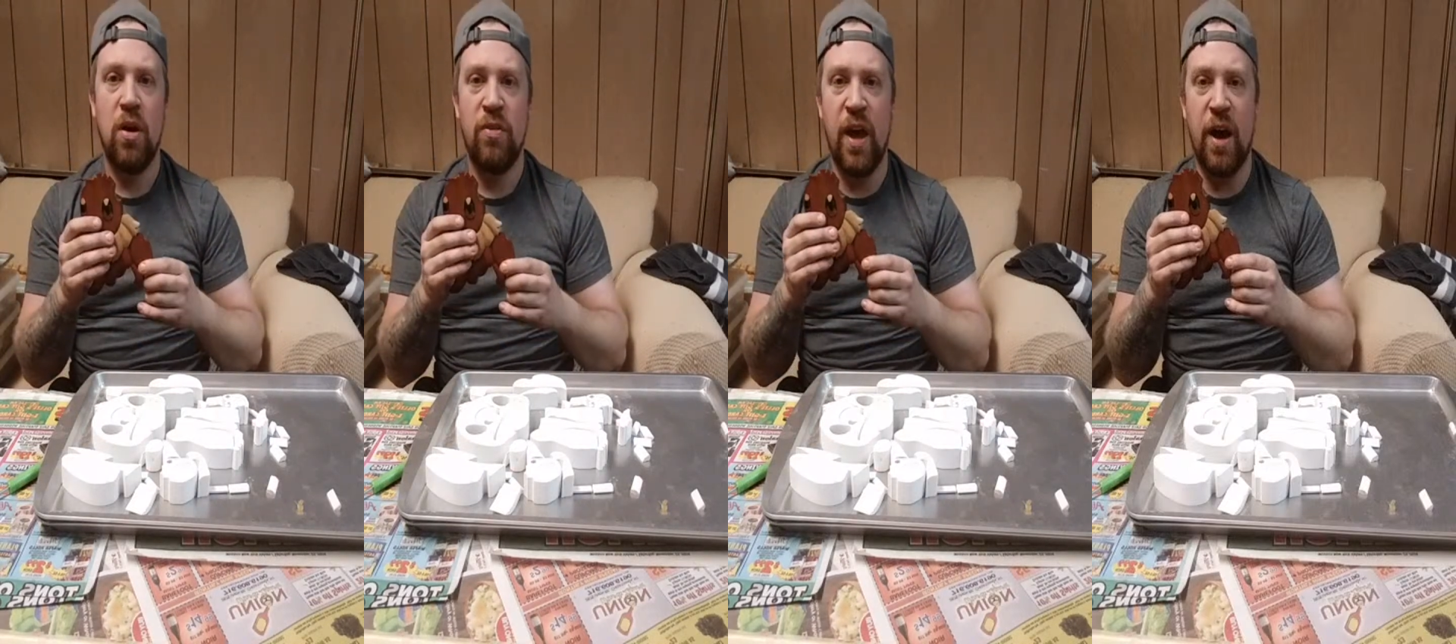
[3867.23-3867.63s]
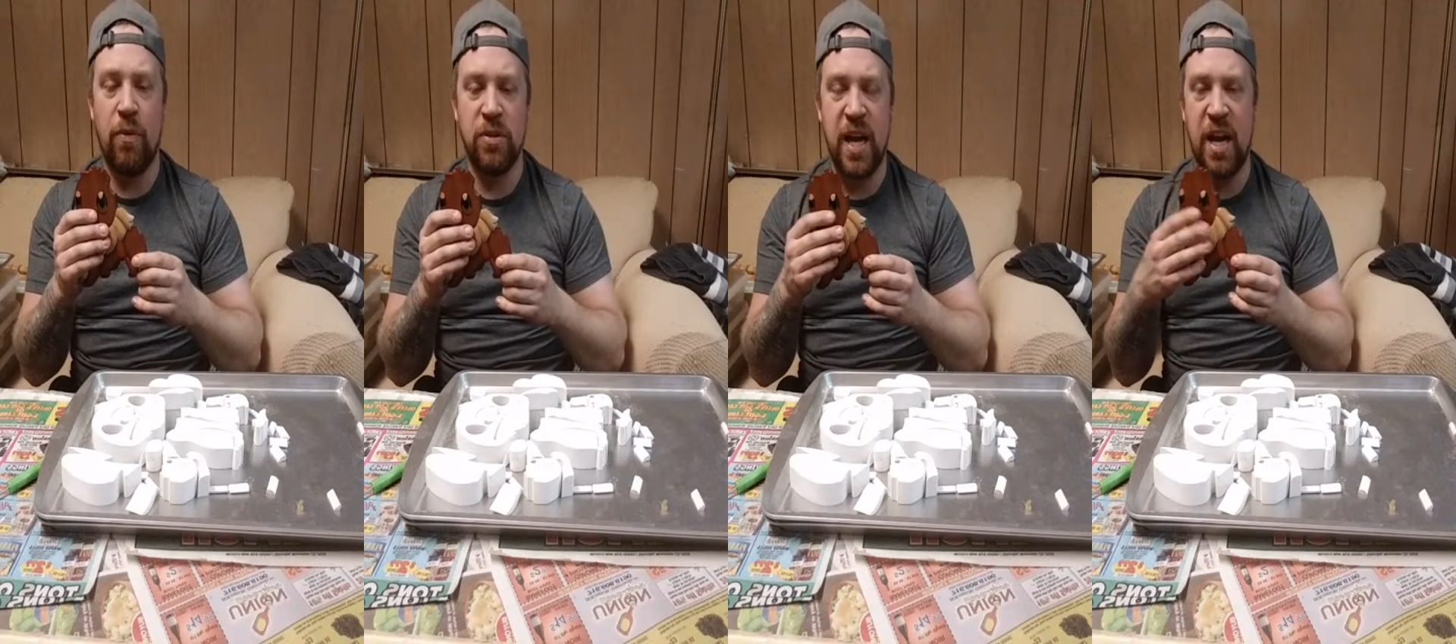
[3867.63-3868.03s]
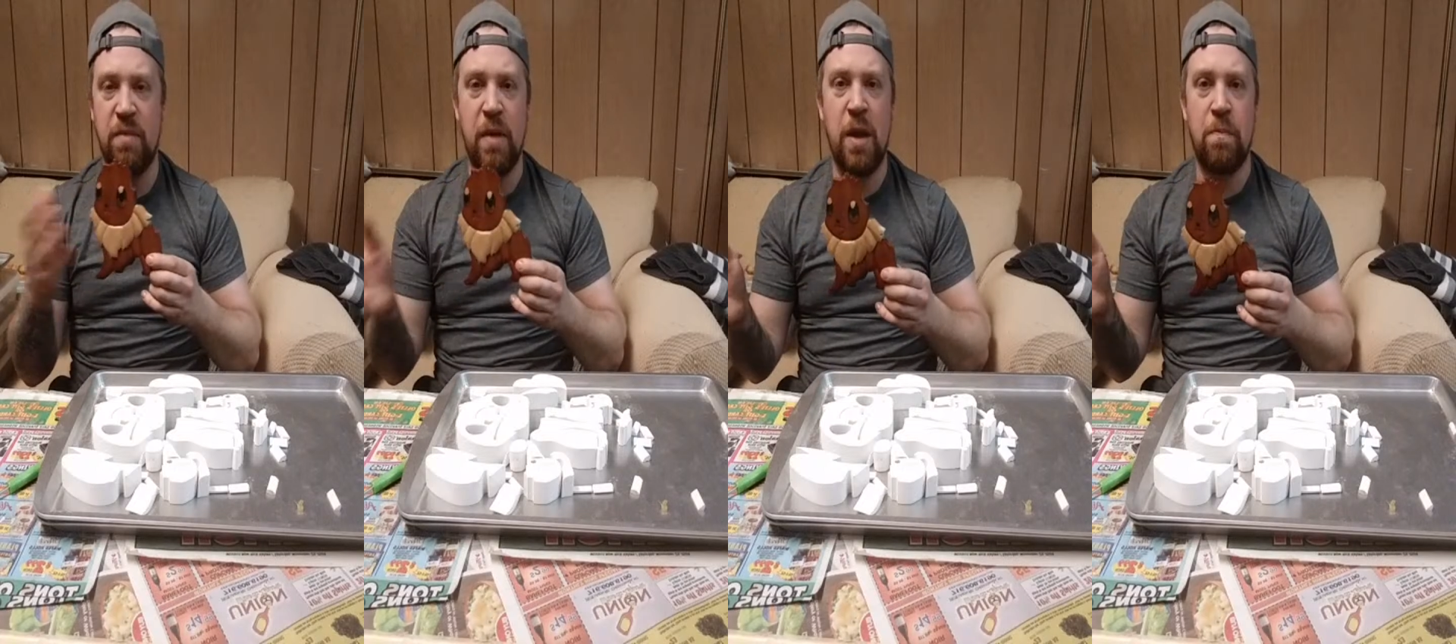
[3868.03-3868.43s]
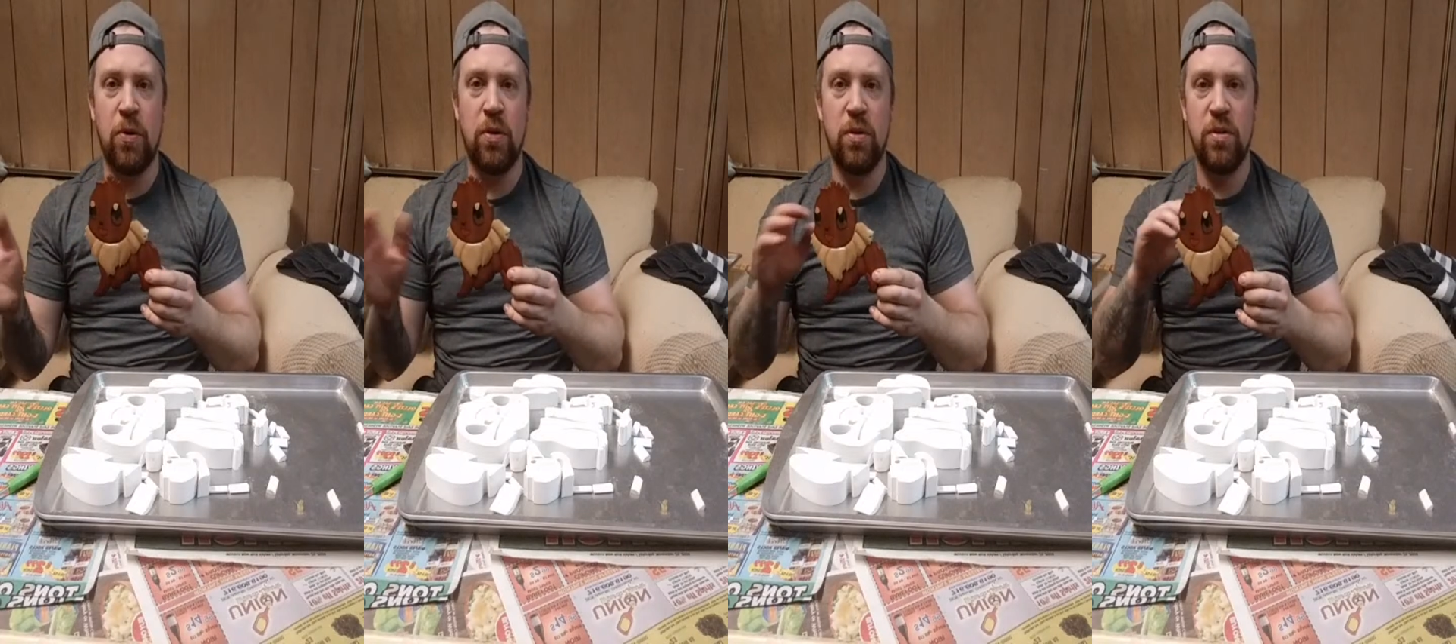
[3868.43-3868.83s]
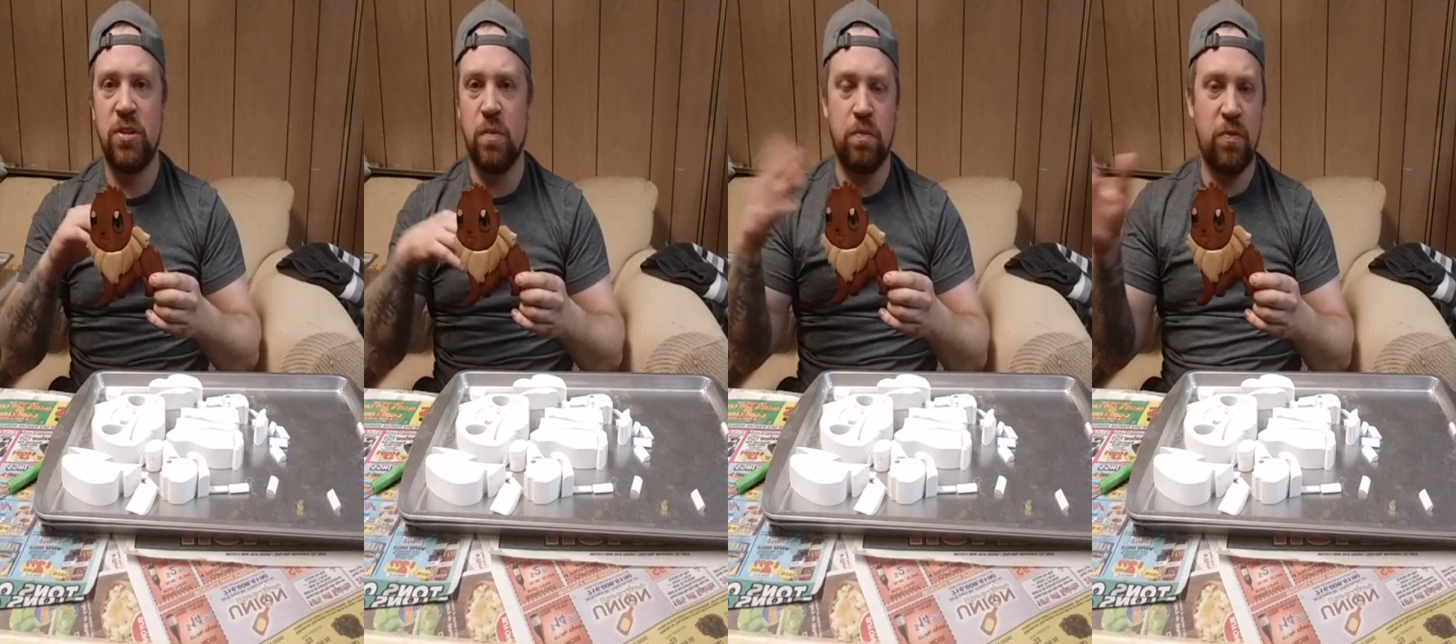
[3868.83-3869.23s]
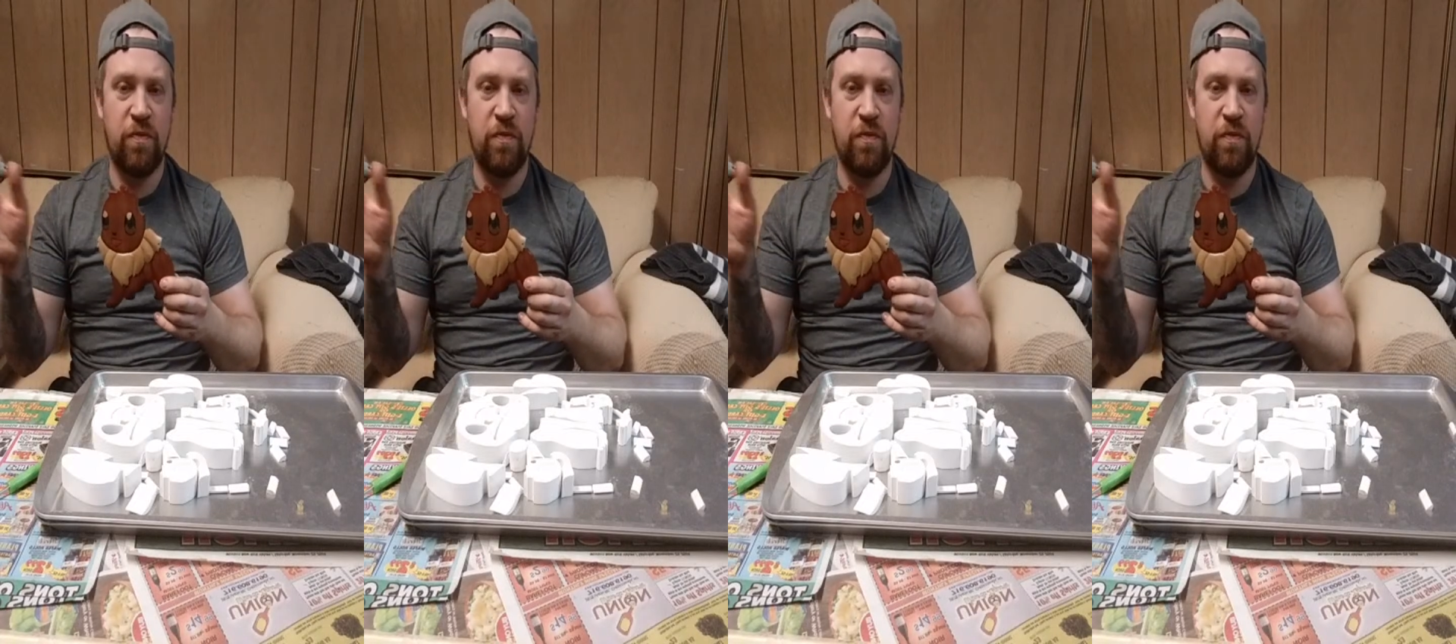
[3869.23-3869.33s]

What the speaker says: that was out of maple, some